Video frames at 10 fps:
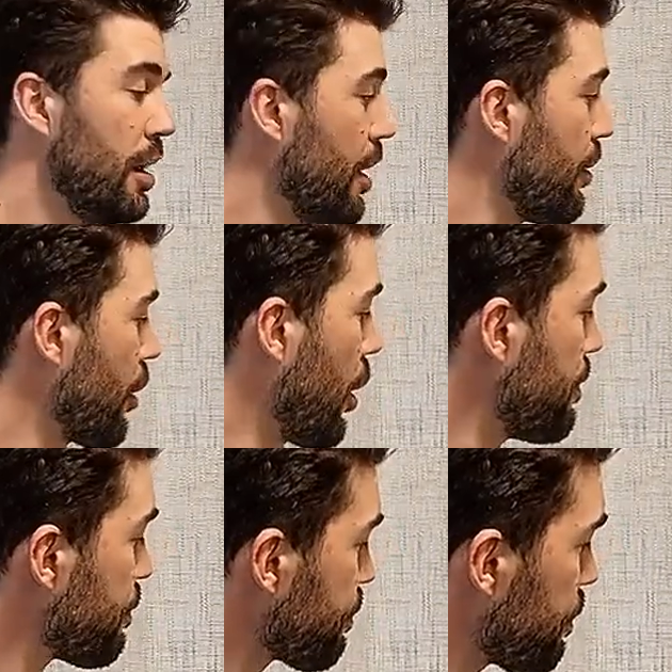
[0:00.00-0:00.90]
So
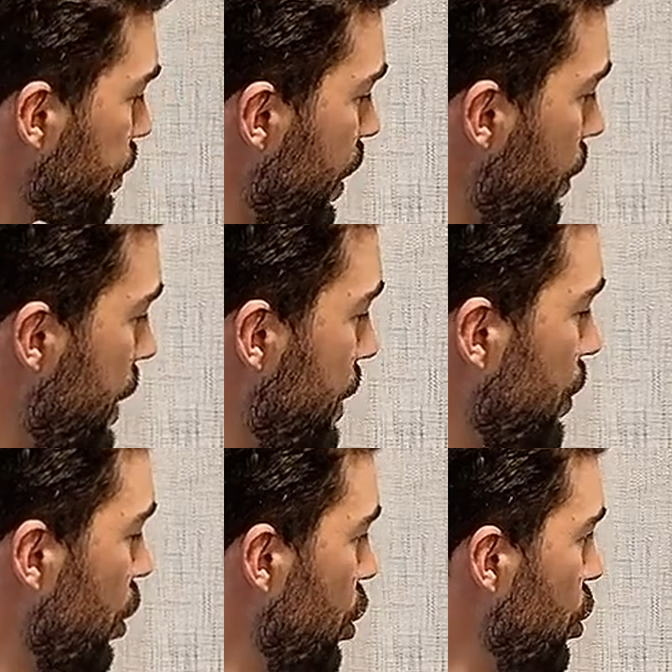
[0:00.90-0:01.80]

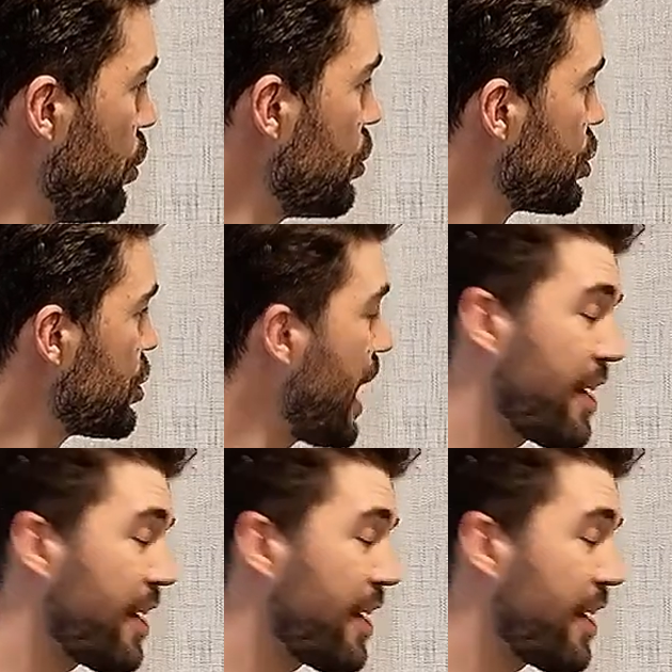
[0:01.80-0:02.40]
people who share